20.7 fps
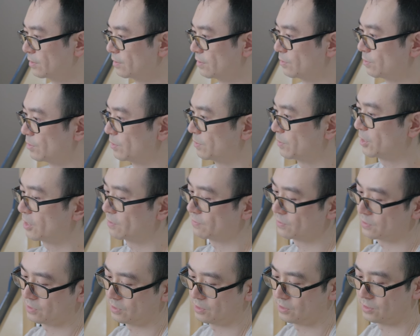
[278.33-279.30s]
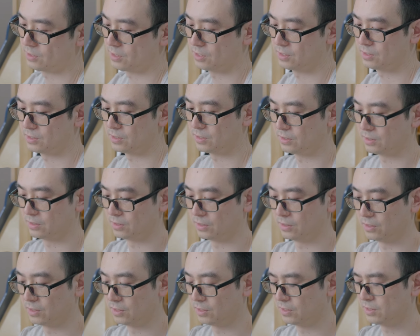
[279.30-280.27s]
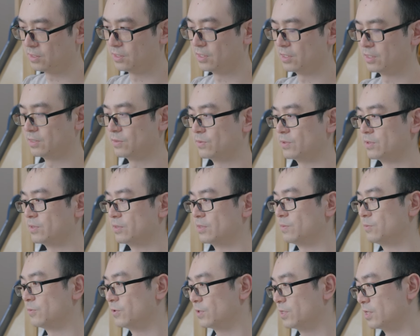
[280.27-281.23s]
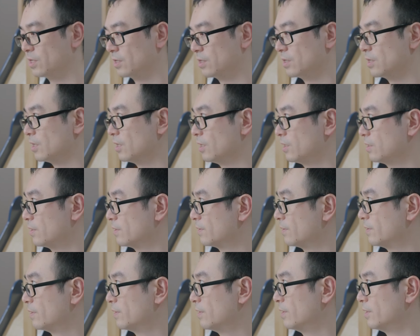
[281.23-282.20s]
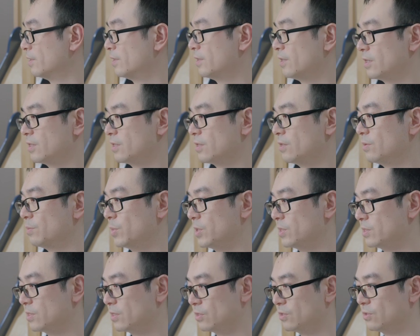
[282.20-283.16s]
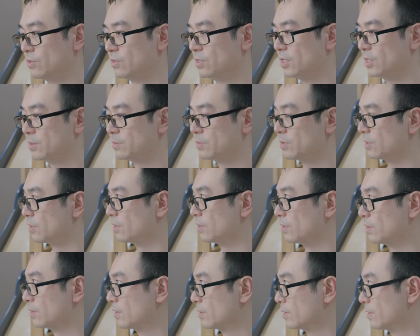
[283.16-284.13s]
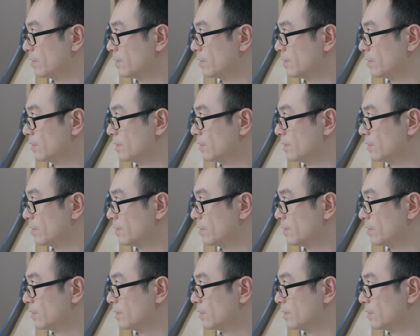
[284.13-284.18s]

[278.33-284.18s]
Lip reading: you probably have seen that in the internet, when someone click link, it opens a new tab in.